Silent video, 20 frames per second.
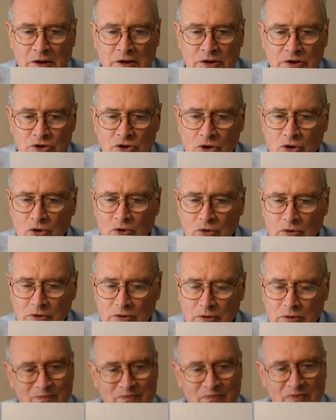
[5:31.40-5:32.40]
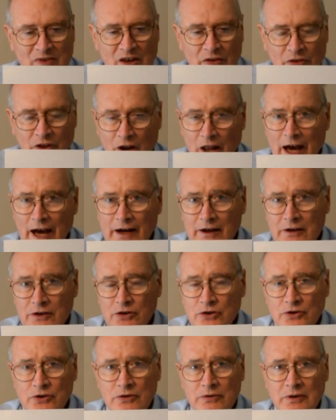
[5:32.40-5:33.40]
So the
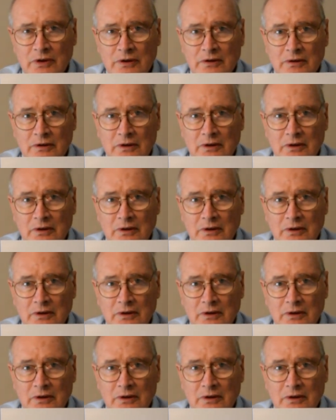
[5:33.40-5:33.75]
latitude